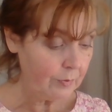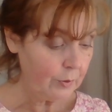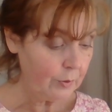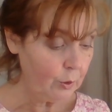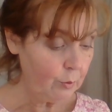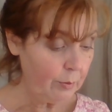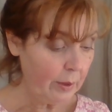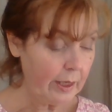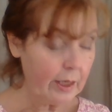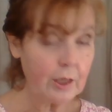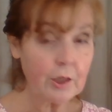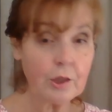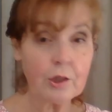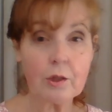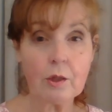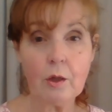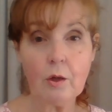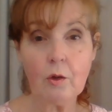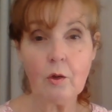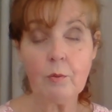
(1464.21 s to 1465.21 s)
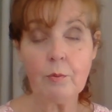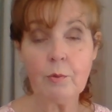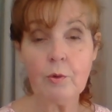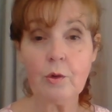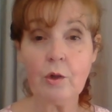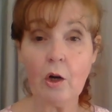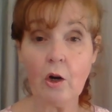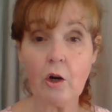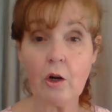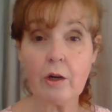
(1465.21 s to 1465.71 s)
who managed the home, who
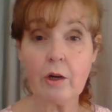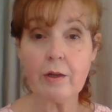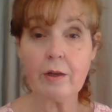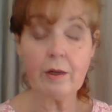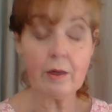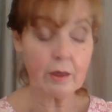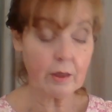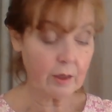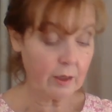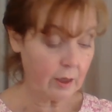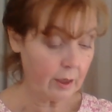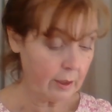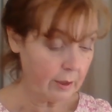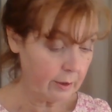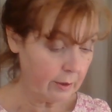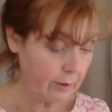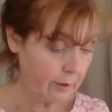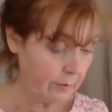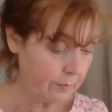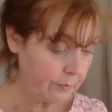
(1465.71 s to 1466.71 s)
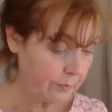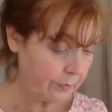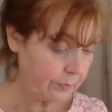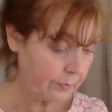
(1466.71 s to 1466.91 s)
guarded it and guided it,